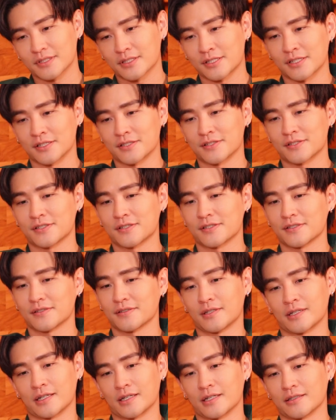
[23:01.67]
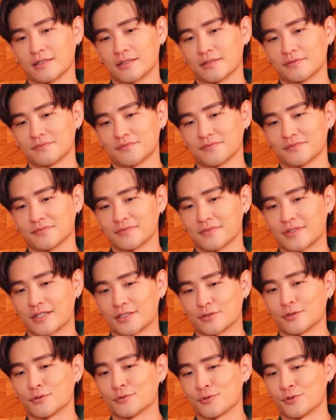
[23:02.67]
because I
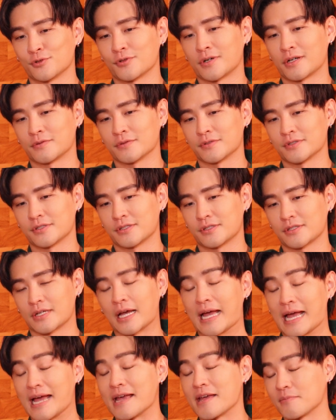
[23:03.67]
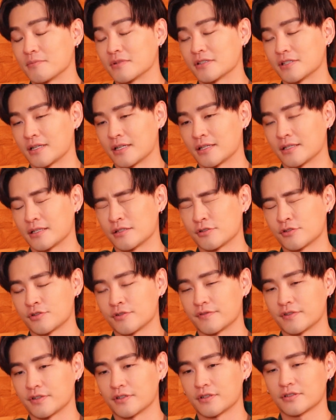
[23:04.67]
told you I am an
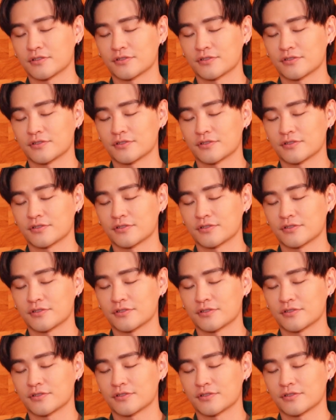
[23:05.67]
introvert.